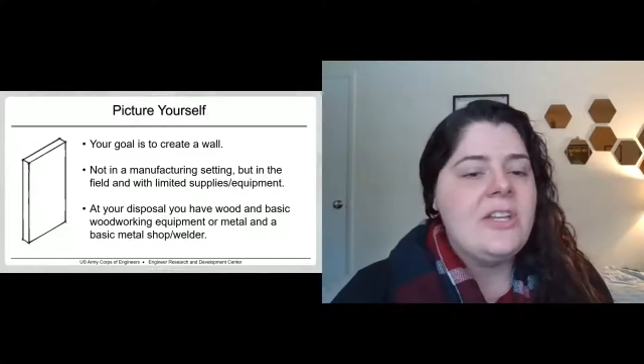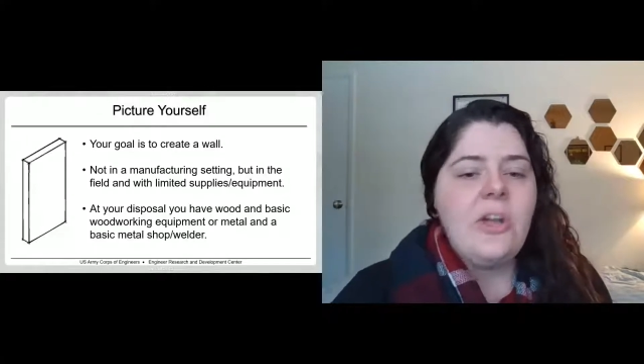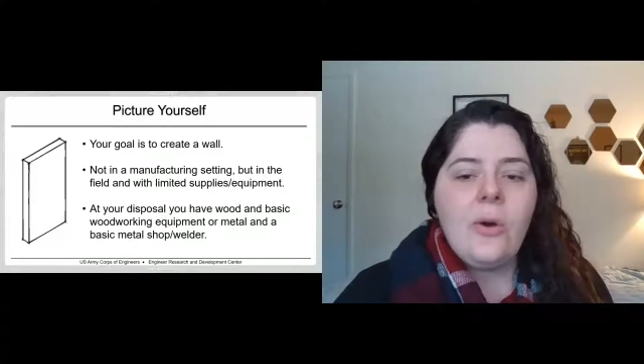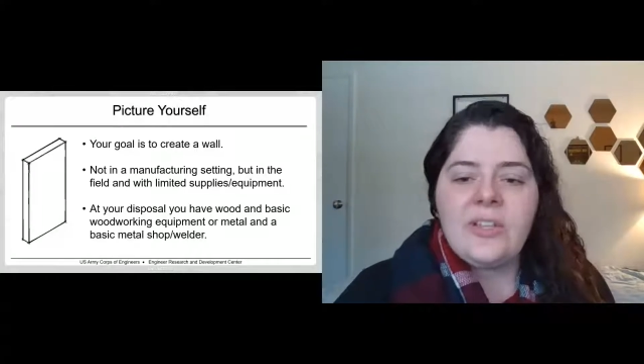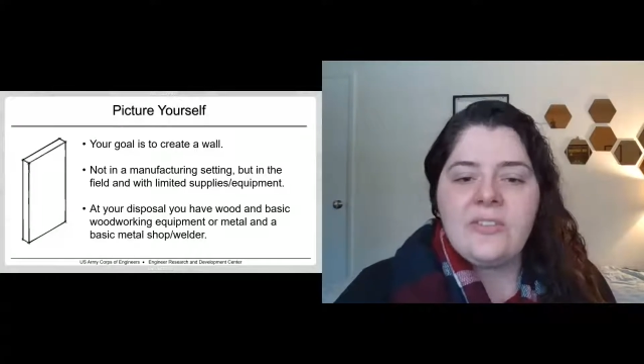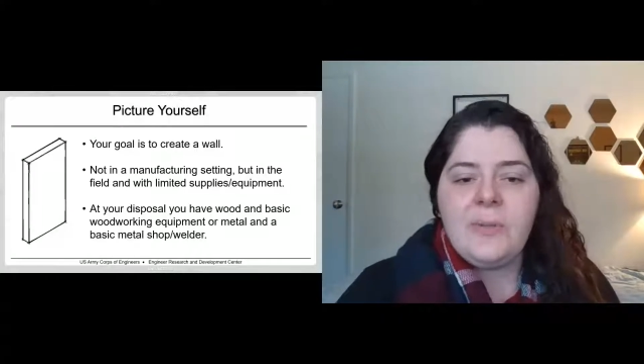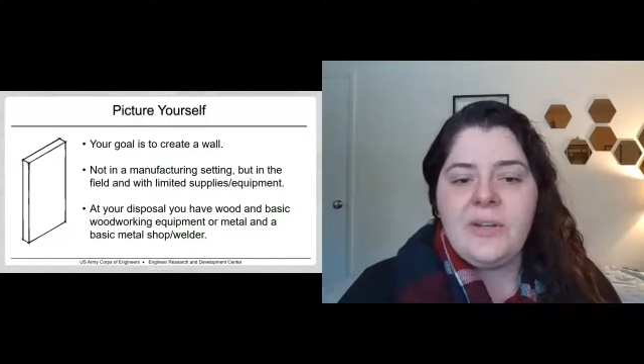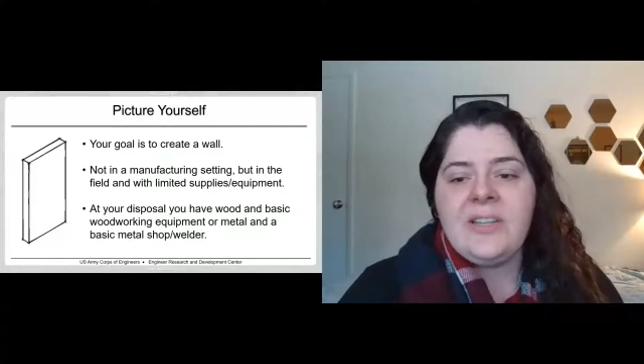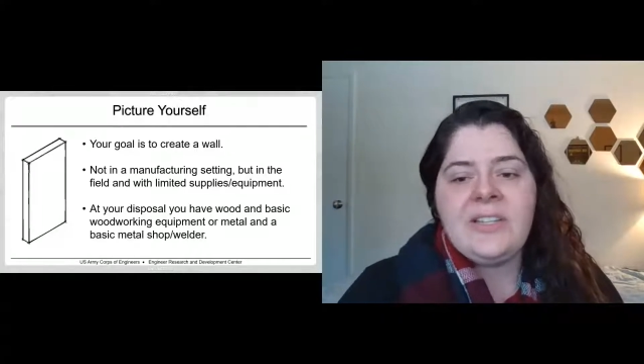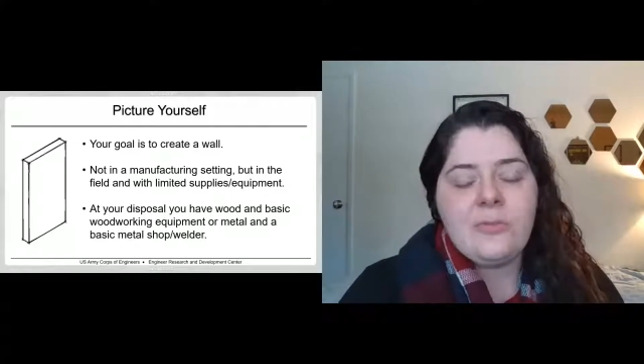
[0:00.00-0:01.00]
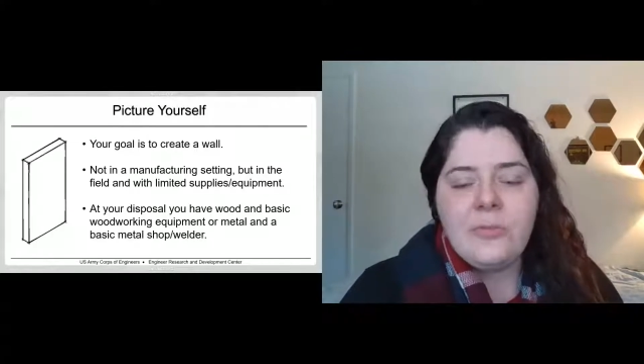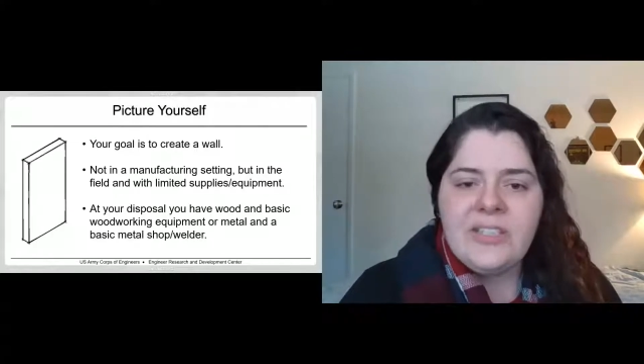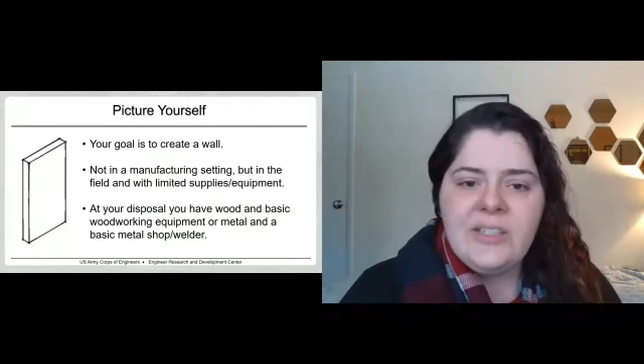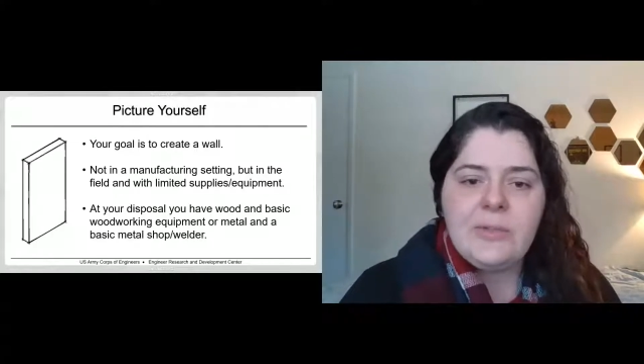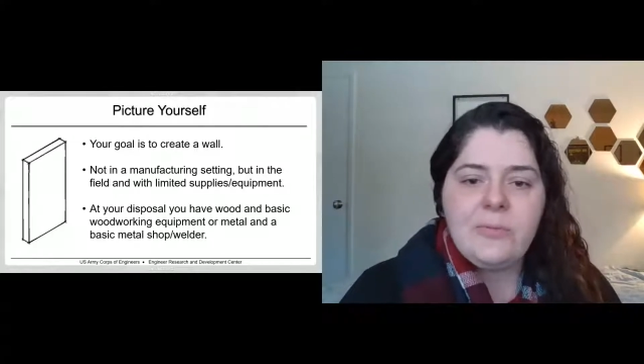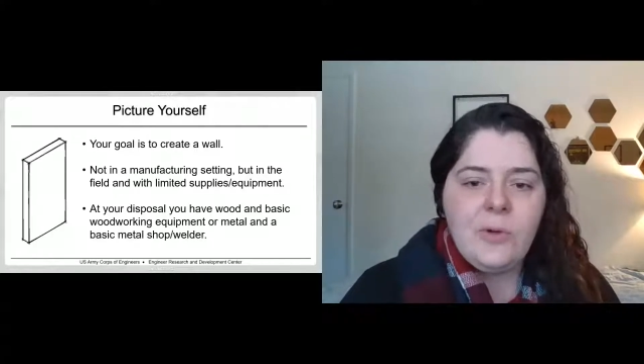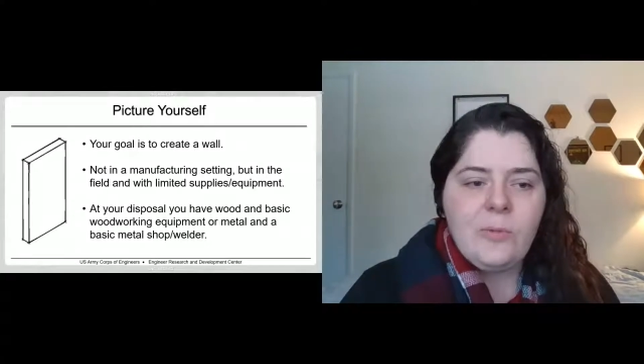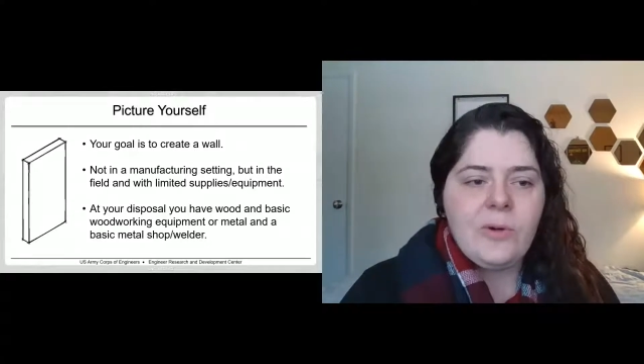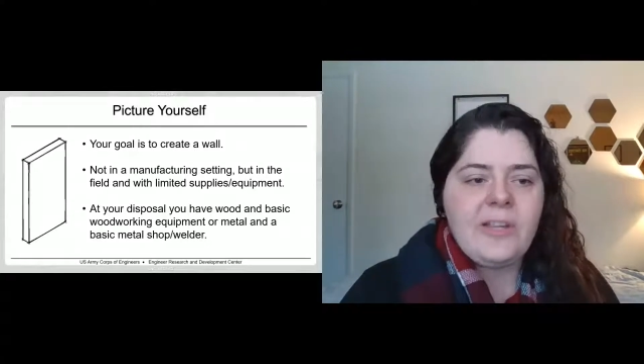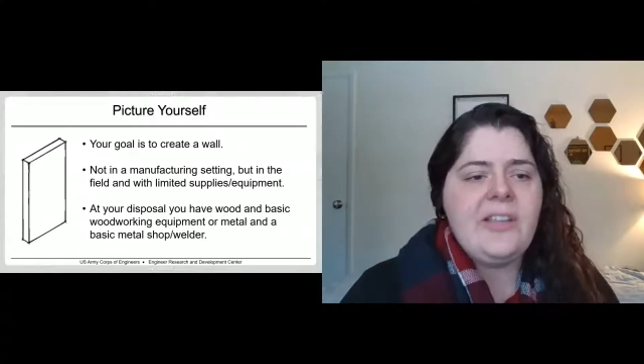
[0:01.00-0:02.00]
no experience really with
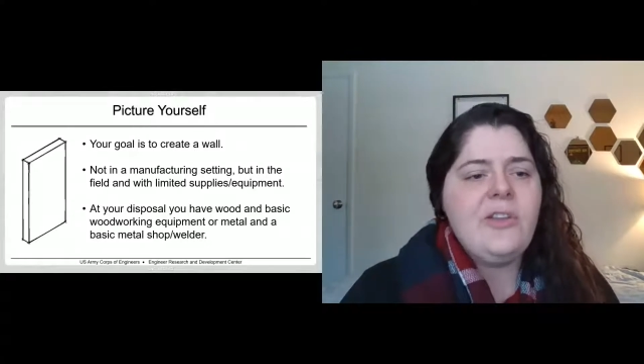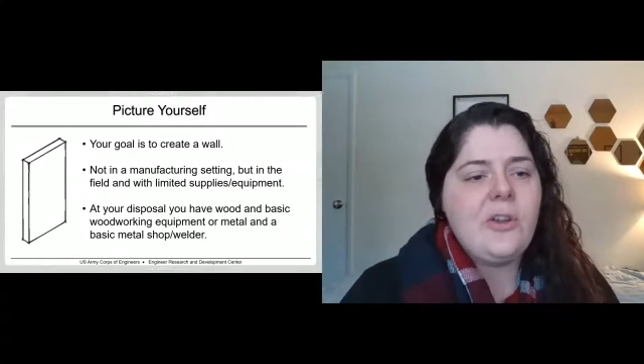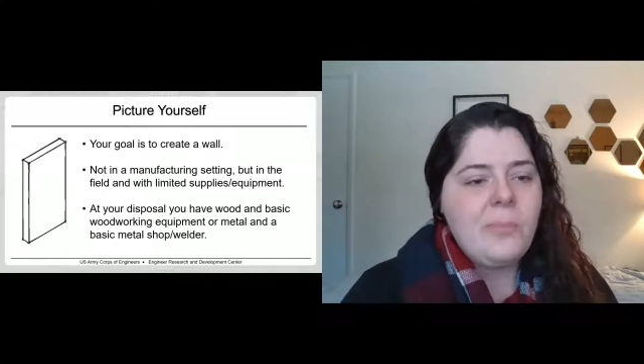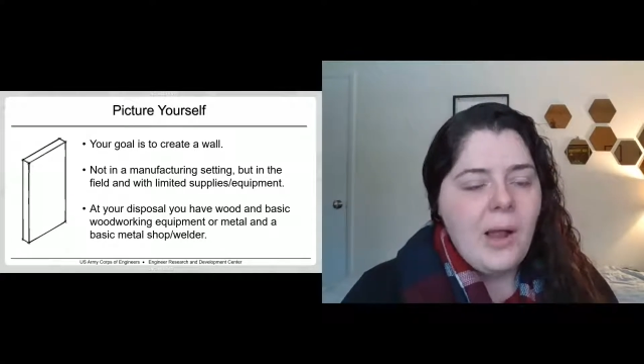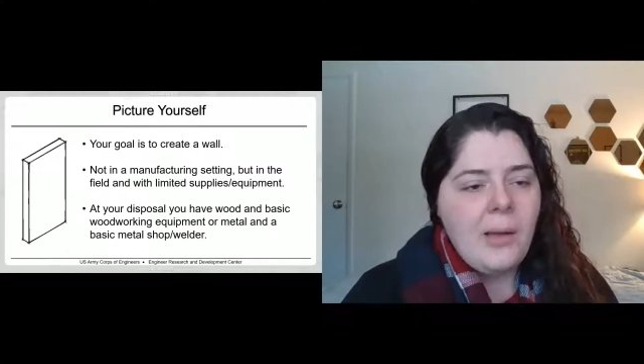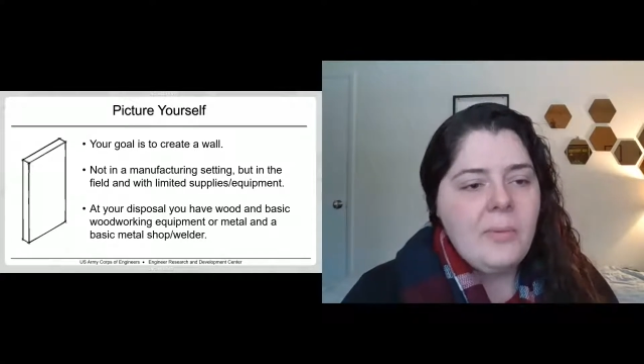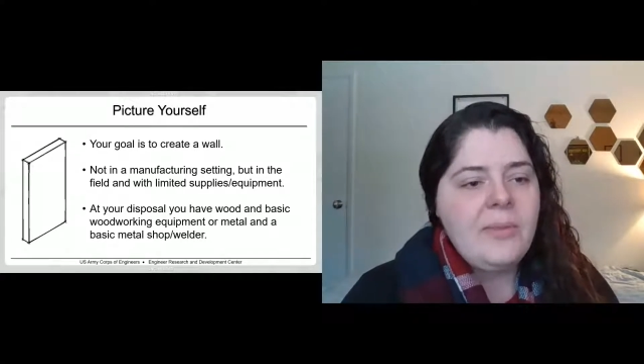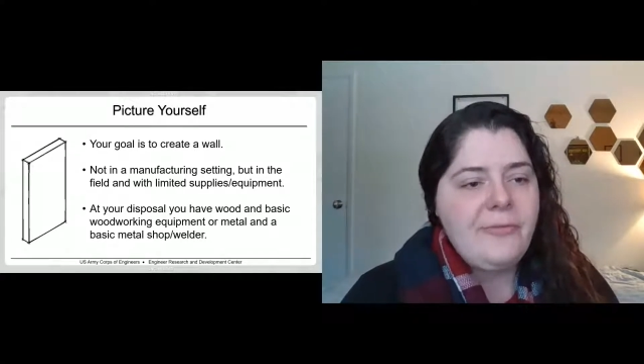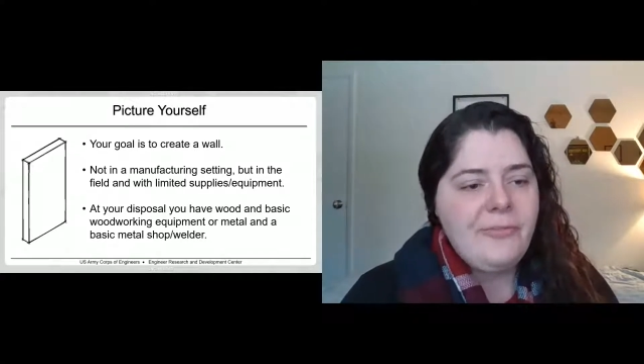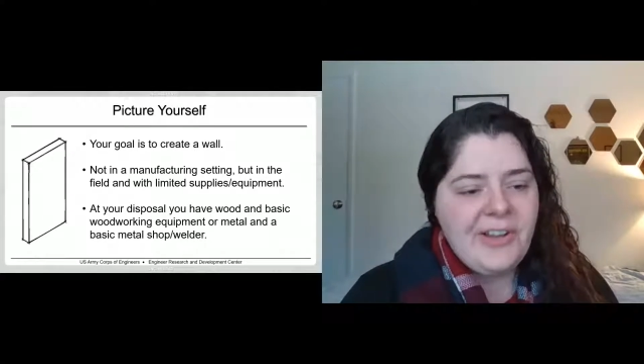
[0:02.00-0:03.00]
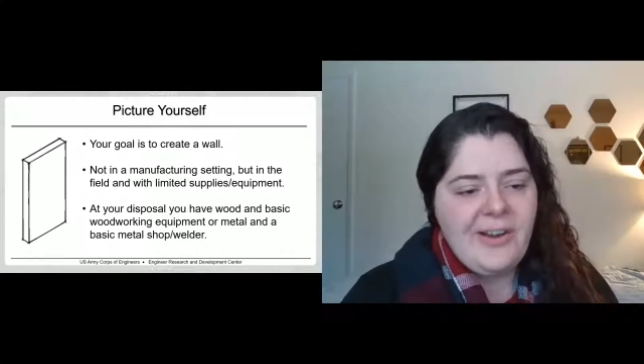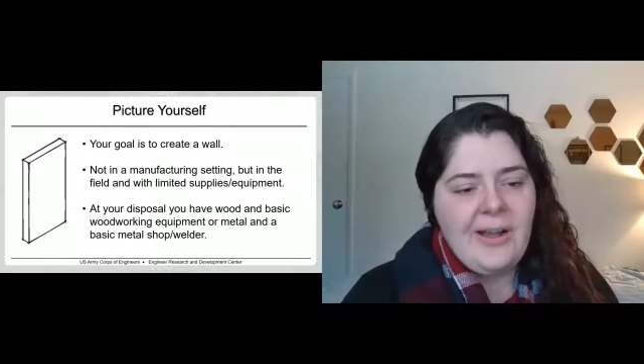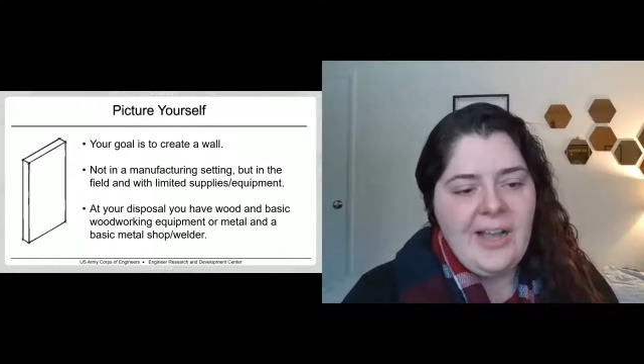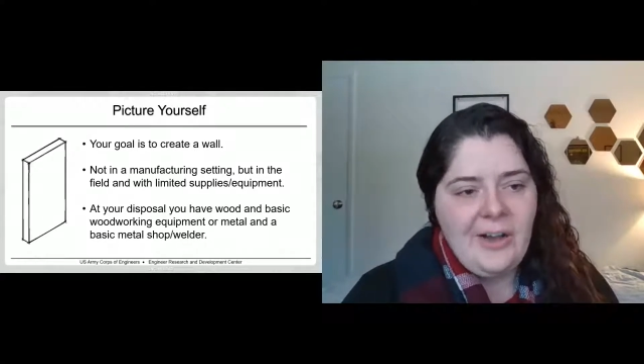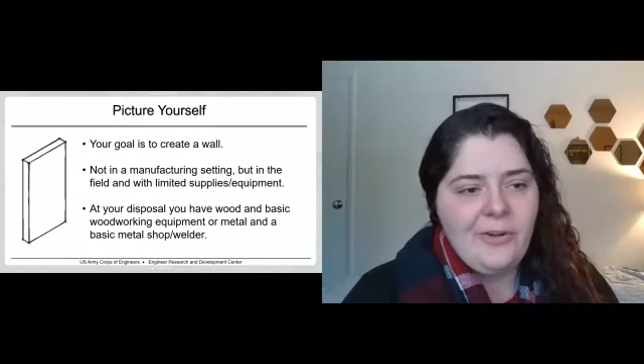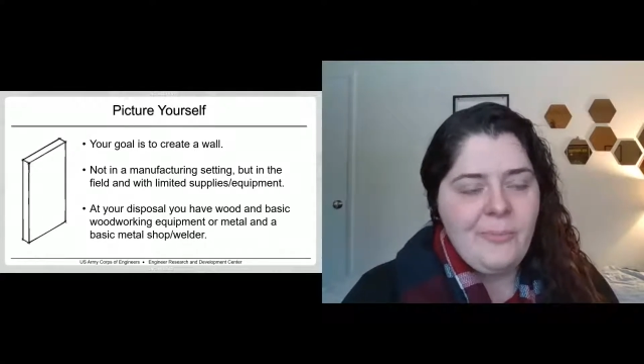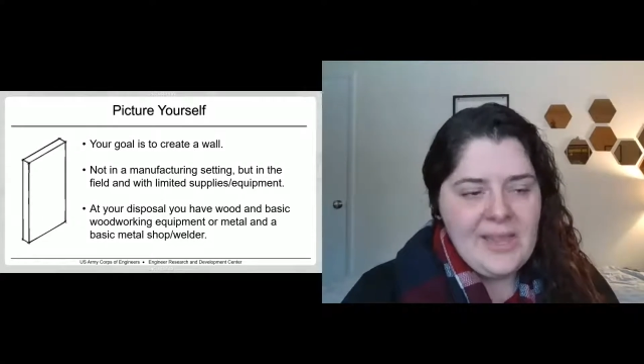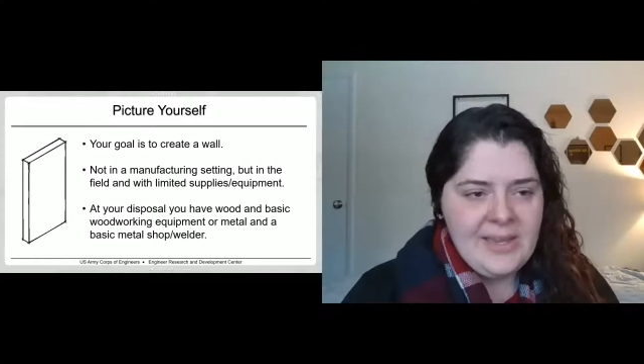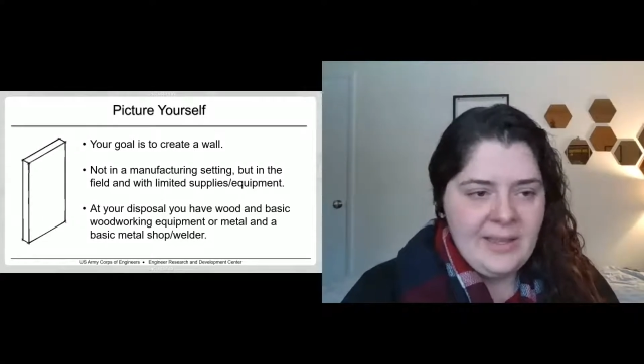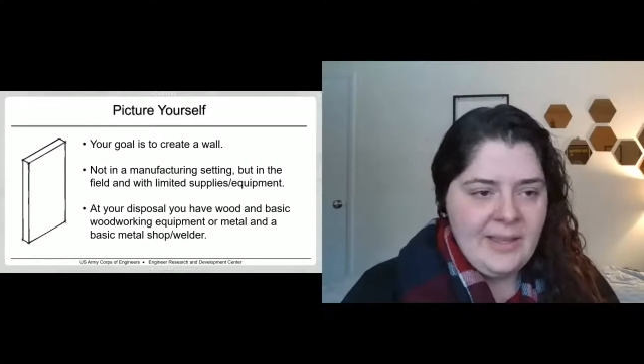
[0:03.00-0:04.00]
woodworking, you could probably figure out how to make